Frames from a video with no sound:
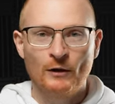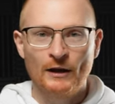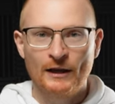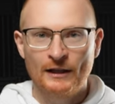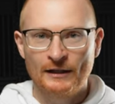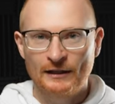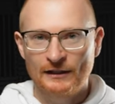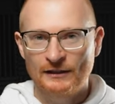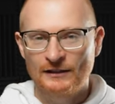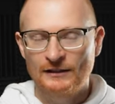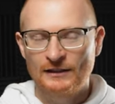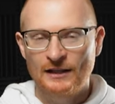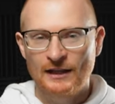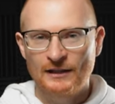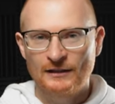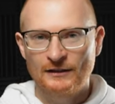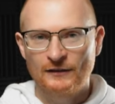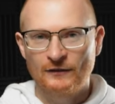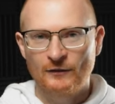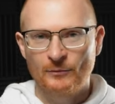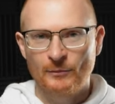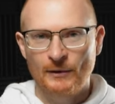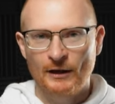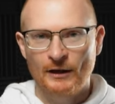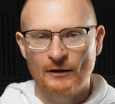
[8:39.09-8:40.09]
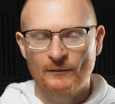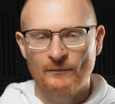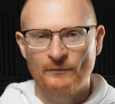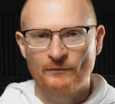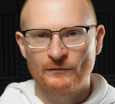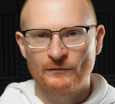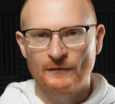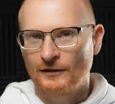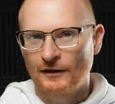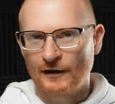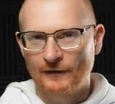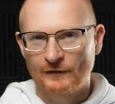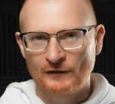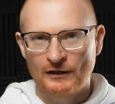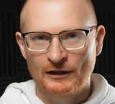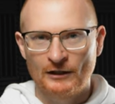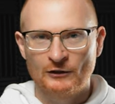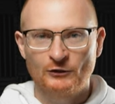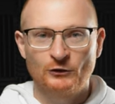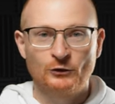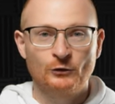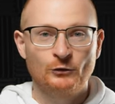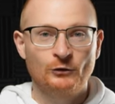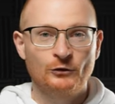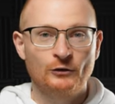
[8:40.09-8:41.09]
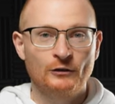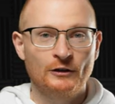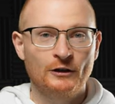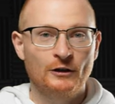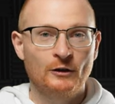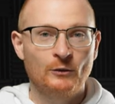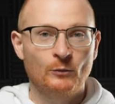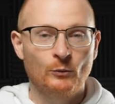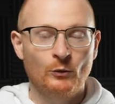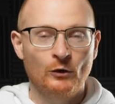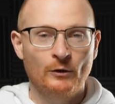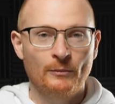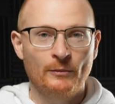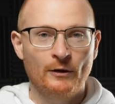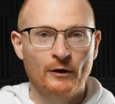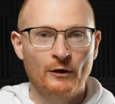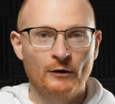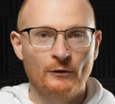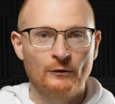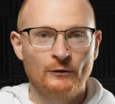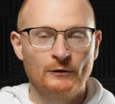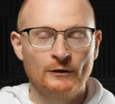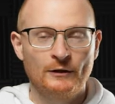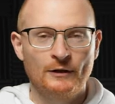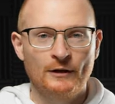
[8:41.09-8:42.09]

an extensive amount, done a tutorial on Wormhole.